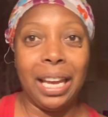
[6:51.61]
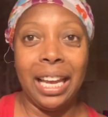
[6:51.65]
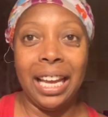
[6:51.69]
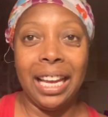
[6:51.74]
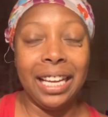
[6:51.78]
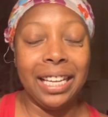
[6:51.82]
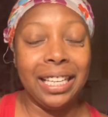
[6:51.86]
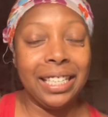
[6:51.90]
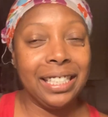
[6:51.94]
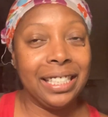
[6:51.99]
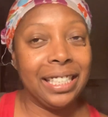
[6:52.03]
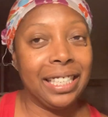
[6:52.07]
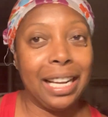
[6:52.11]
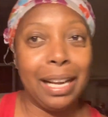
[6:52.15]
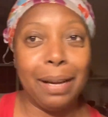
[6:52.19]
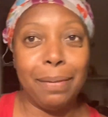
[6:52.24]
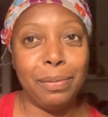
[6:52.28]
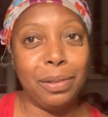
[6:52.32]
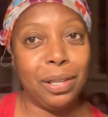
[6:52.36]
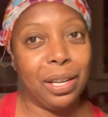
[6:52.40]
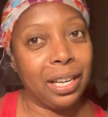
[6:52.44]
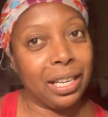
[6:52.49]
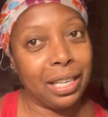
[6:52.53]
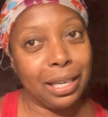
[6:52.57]
And I'm
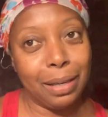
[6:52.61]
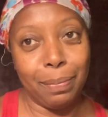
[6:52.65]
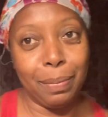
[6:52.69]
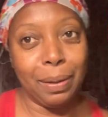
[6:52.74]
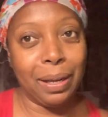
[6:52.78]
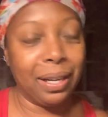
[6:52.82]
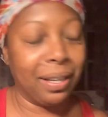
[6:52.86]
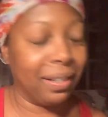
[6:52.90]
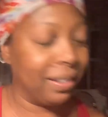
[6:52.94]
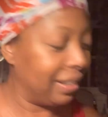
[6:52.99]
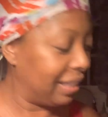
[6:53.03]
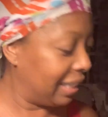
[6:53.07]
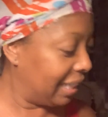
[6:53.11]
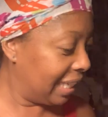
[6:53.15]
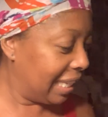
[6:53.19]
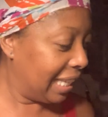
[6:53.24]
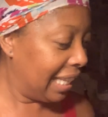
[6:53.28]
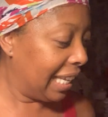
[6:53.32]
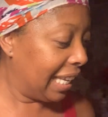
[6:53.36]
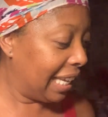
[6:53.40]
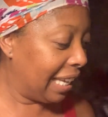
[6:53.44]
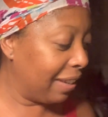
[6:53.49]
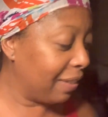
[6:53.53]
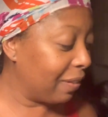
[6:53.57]
talking about
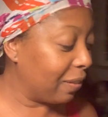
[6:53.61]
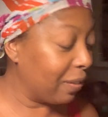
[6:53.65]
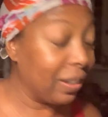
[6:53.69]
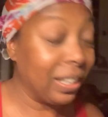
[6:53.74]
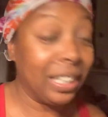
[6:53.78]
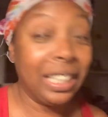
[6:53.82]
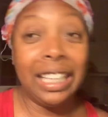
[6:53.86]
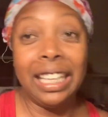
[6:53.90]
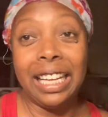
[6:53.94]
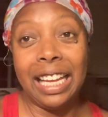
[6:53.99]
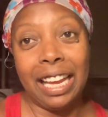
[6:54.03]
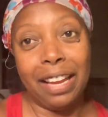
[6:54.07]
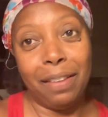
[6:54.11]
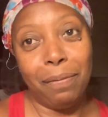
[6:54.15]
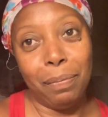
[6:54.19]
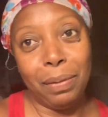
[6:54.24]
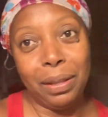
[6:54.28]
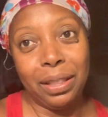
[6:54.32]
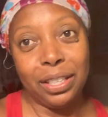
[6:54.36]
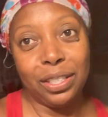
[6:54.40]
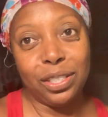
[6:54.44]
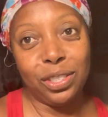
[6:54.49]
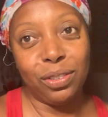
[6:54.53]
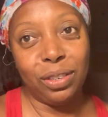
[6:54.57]
it really gave me
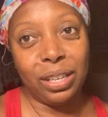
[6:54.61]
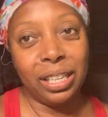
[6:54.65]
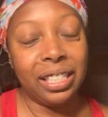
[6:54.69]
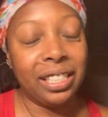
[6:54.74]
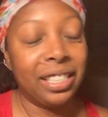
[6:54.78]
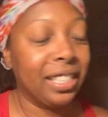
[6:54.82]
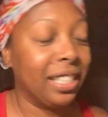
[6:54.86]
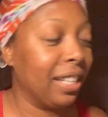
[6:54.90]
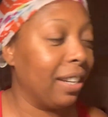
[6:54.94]
the strength.